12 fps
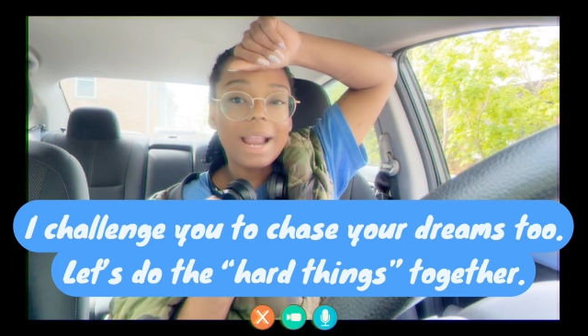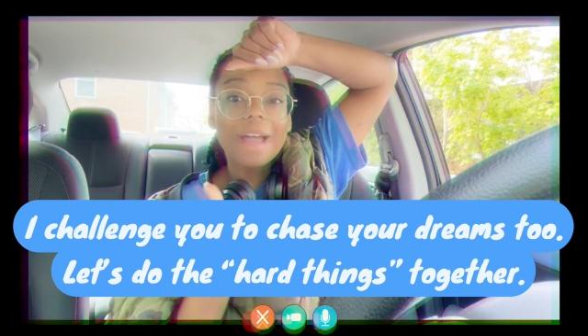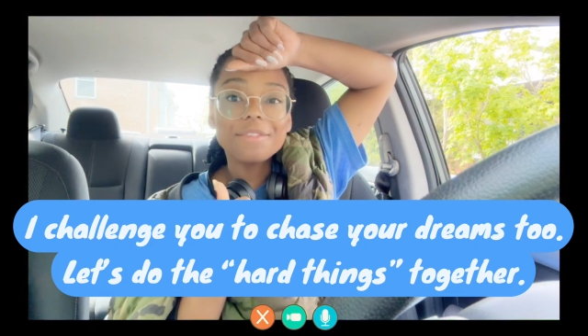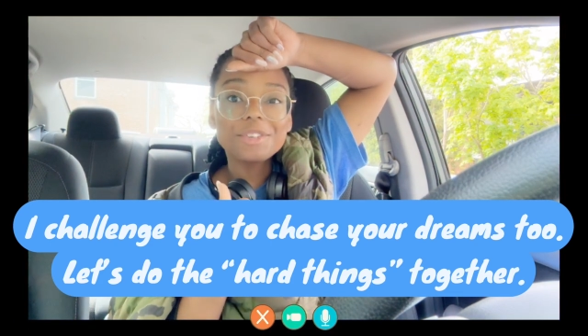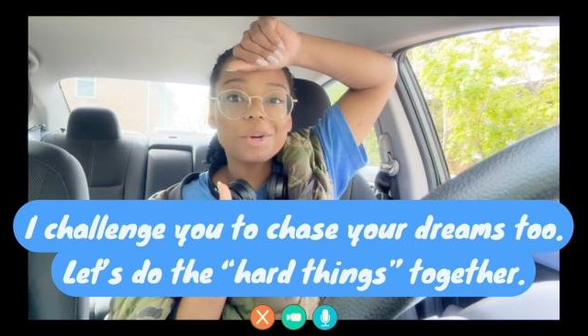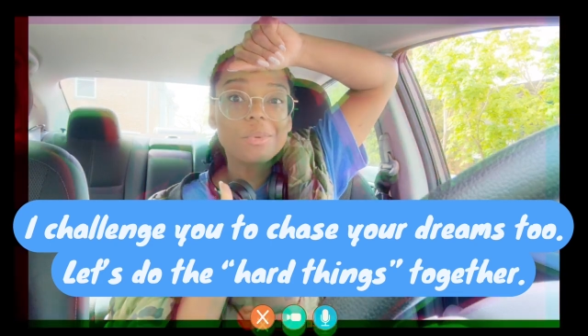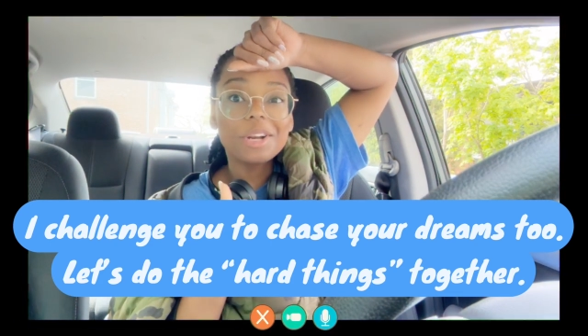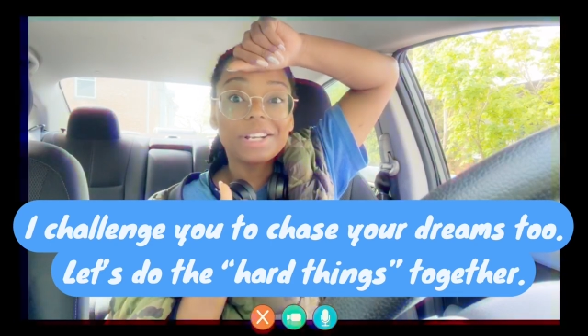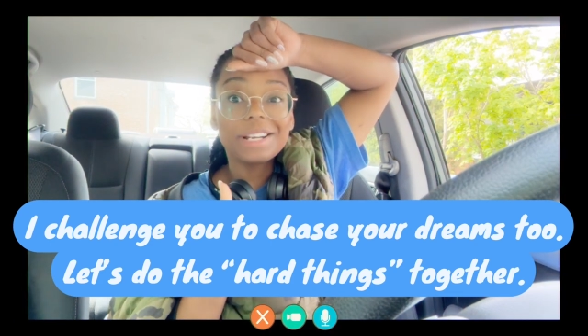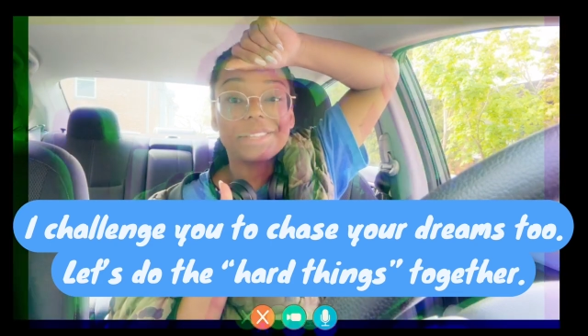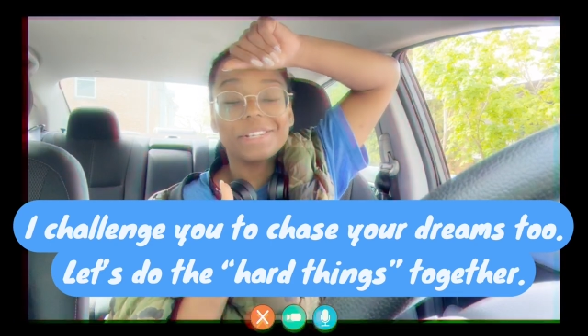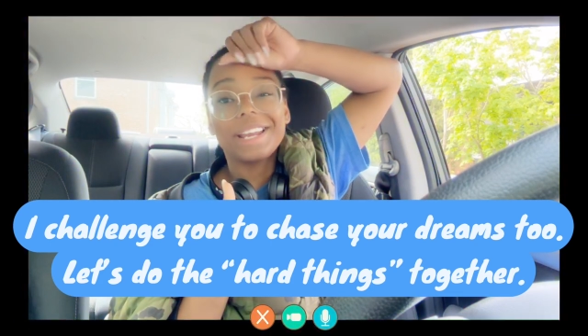I have to go work
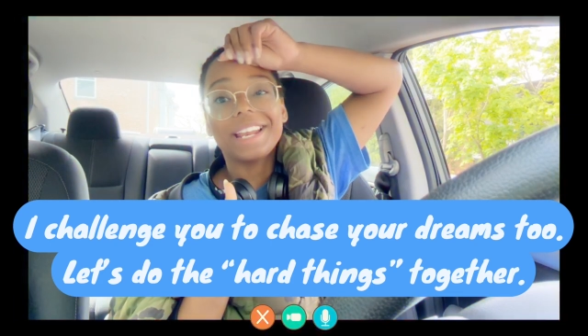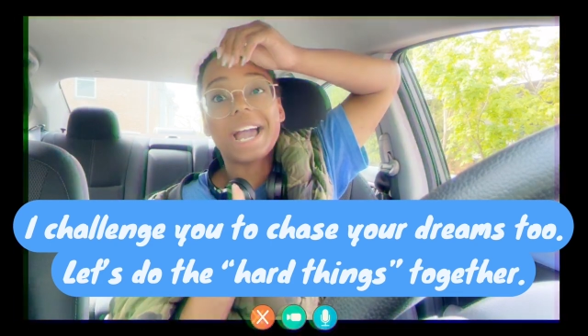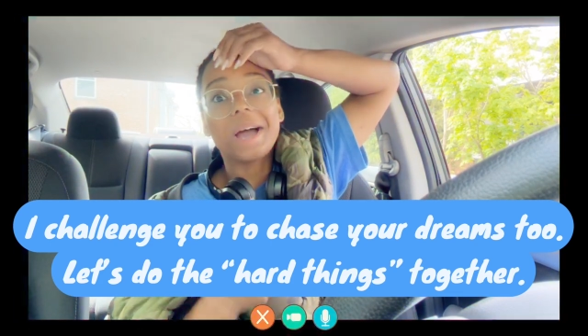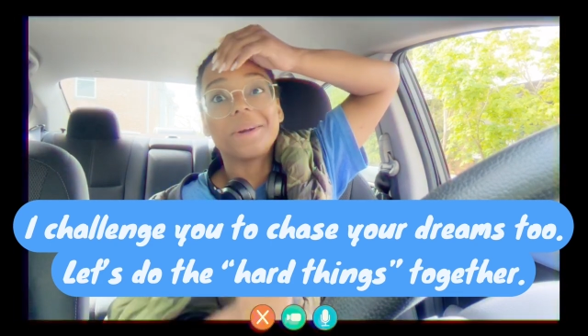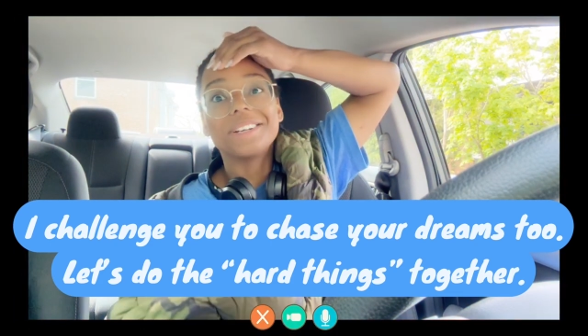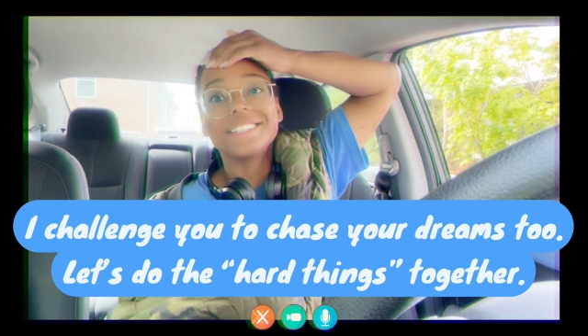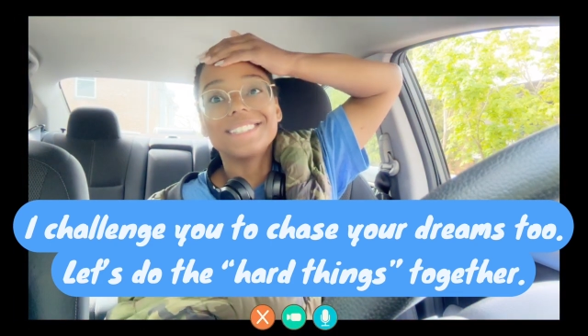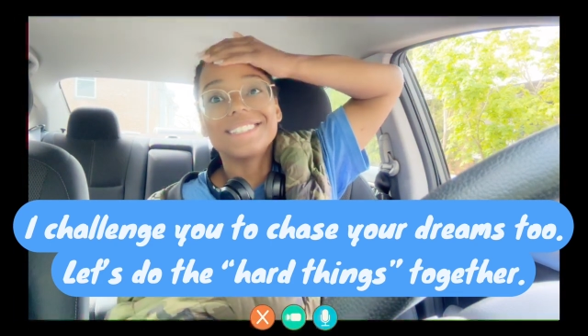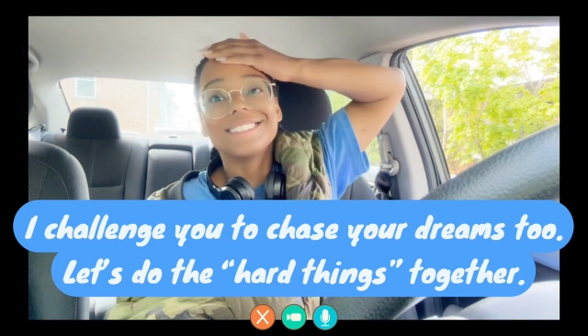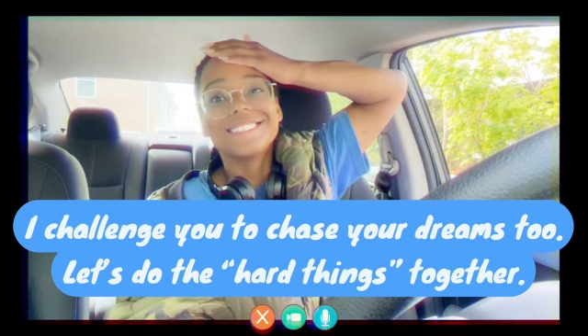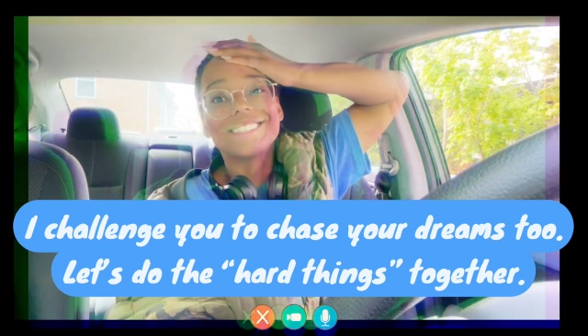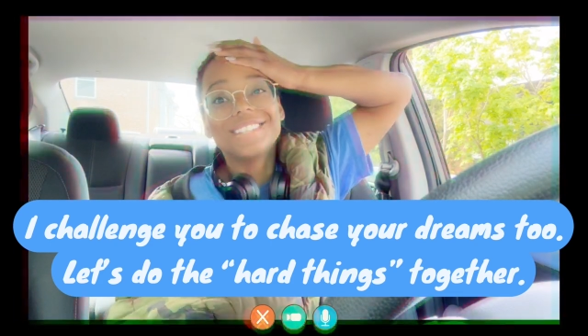another eight hours.
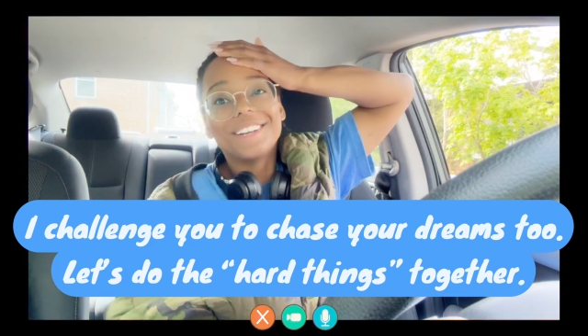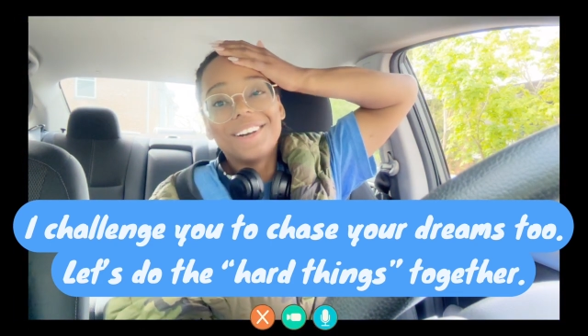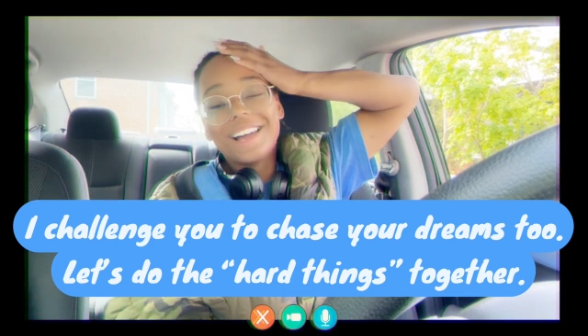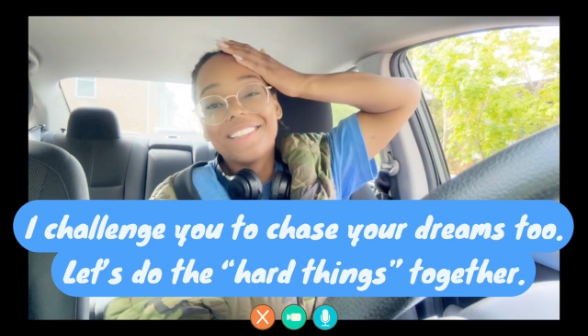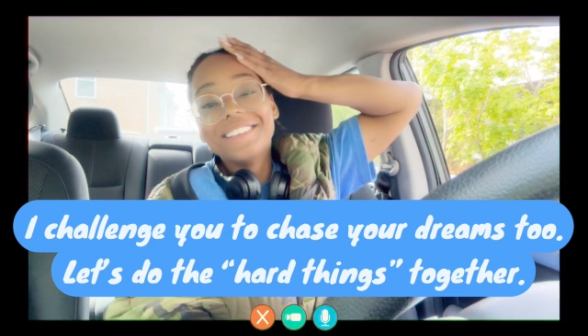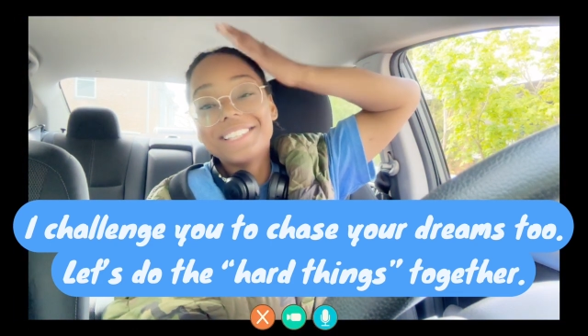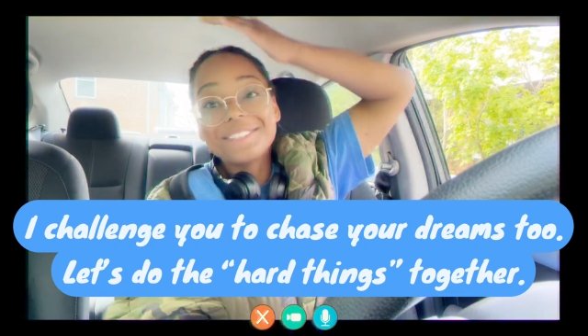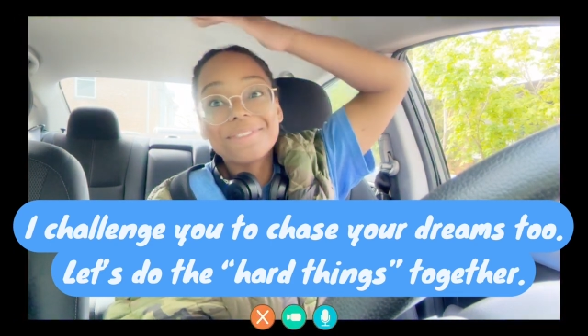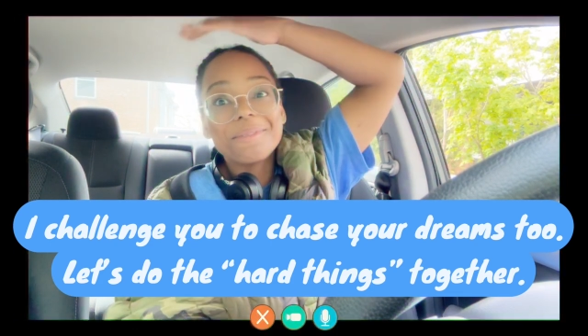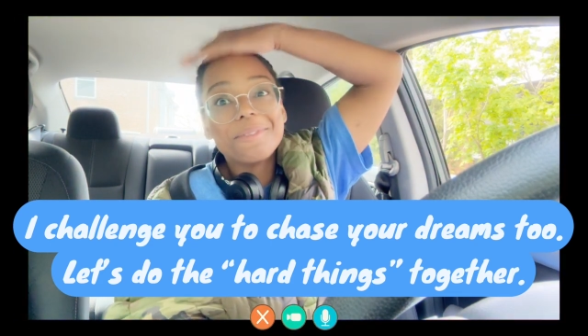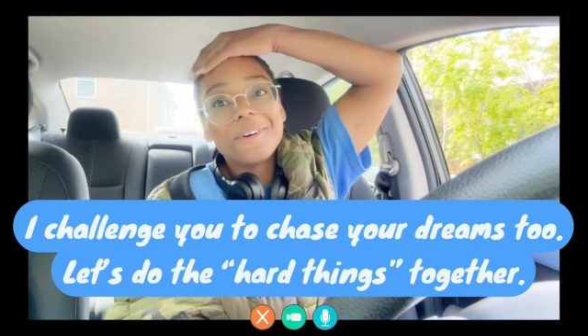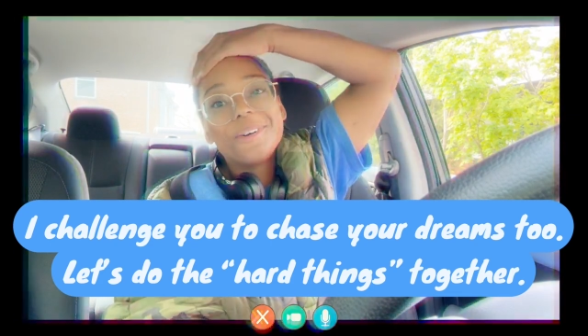So at least it's
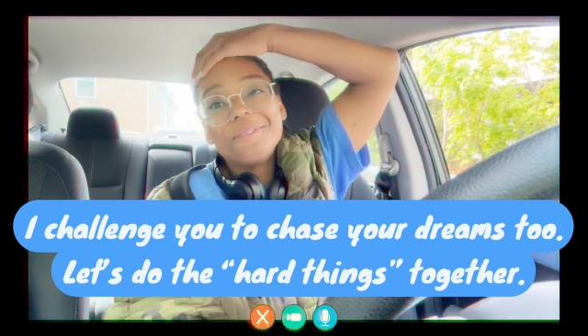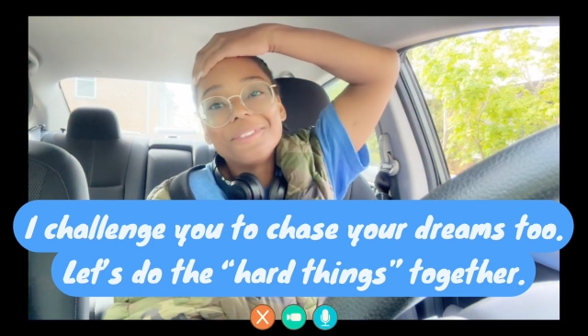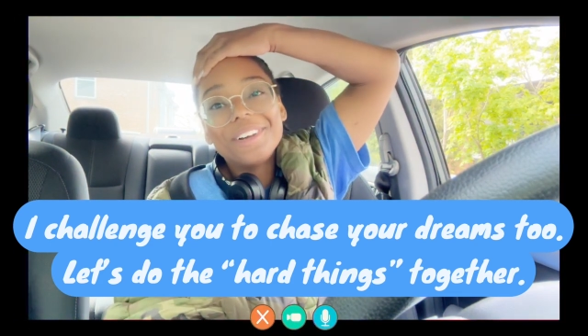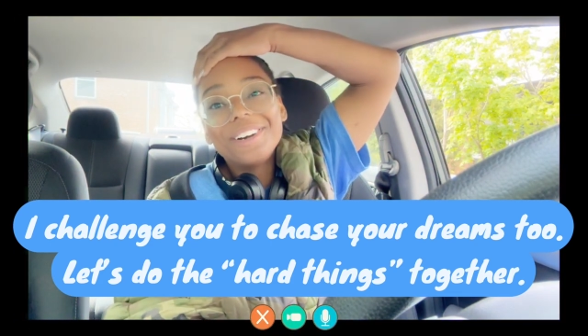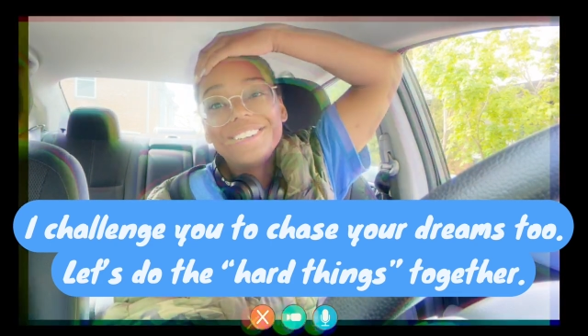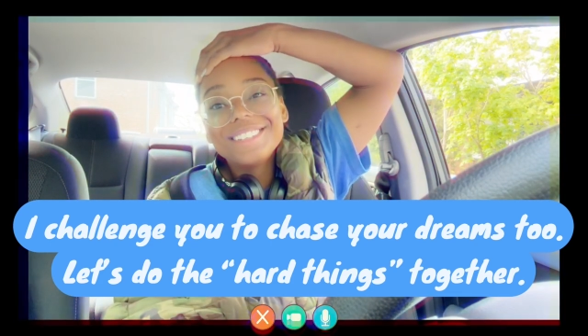from home though.